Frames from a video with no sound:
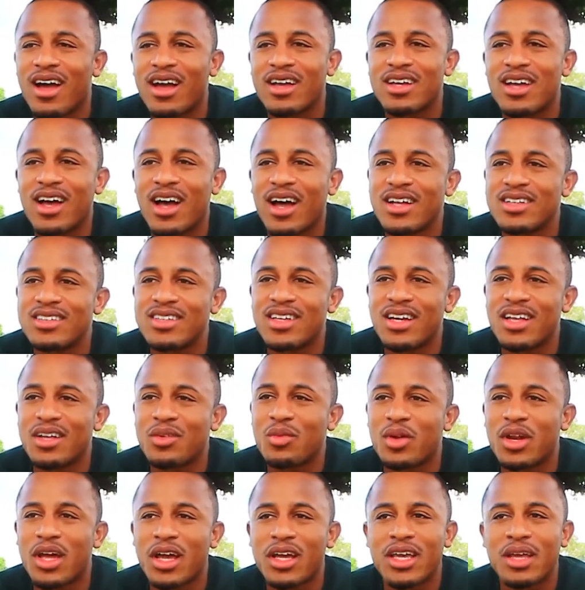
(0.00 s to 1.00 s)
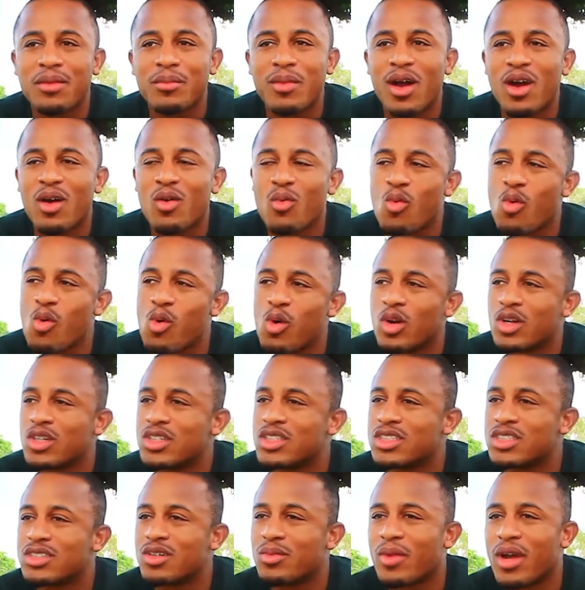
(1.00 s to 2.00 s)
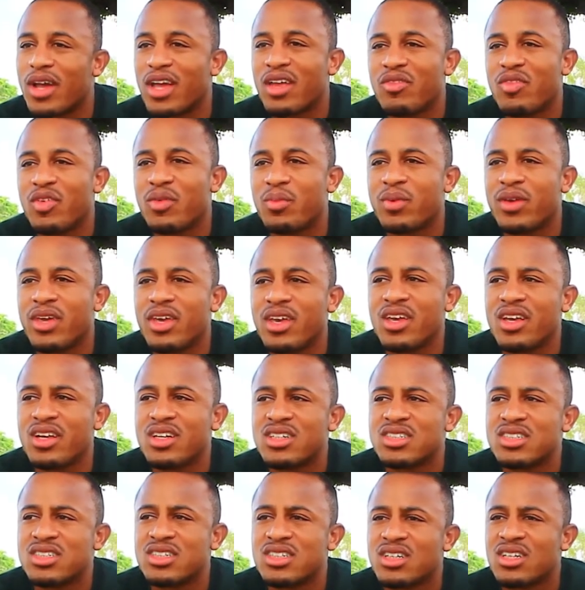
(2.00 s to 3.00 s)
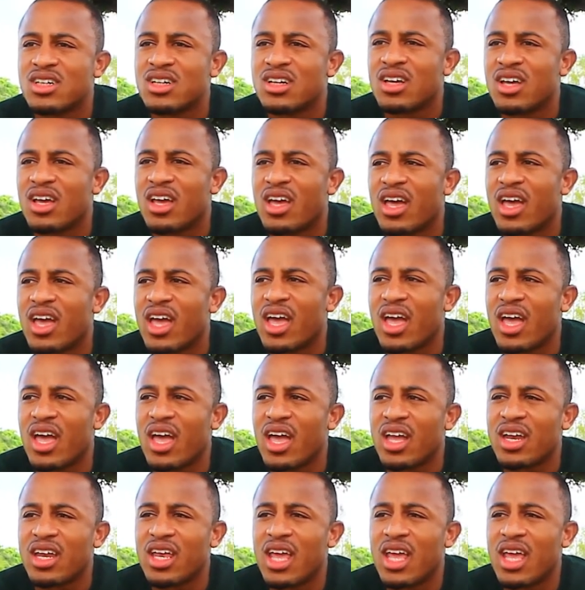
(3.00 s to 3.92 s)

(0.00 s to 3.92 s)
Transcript: uh, God did it when I get my awards or my MVPs.